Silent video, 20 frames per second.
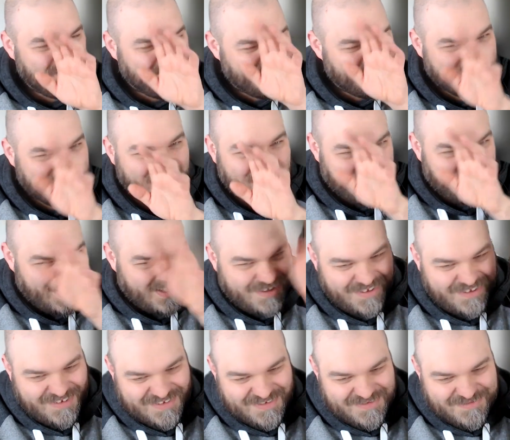
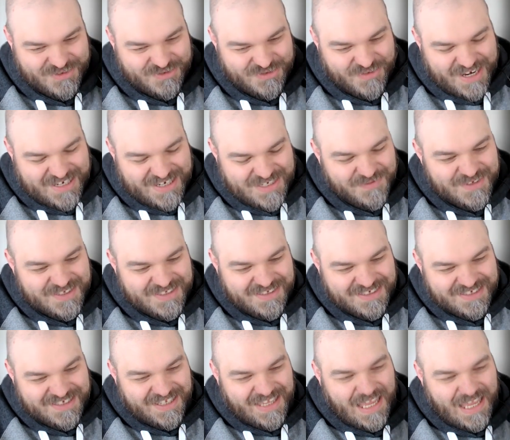surreal and strange. It was
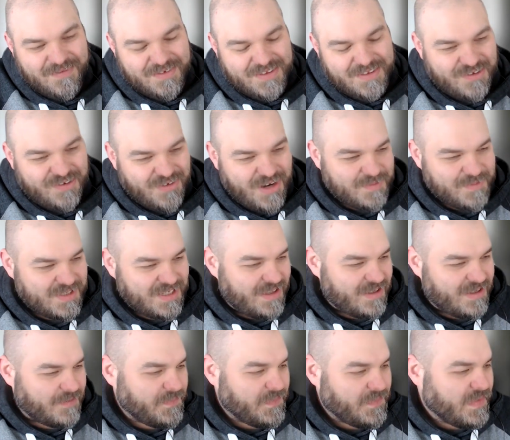just like everything crammed
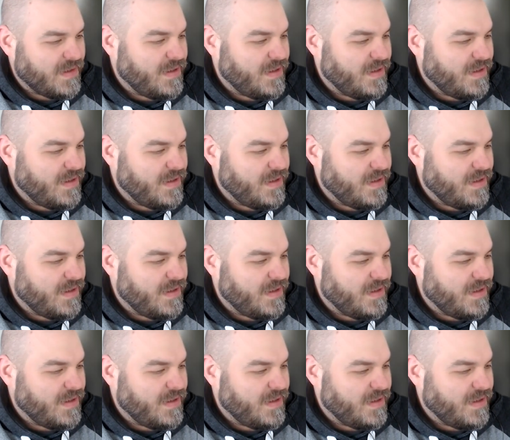together.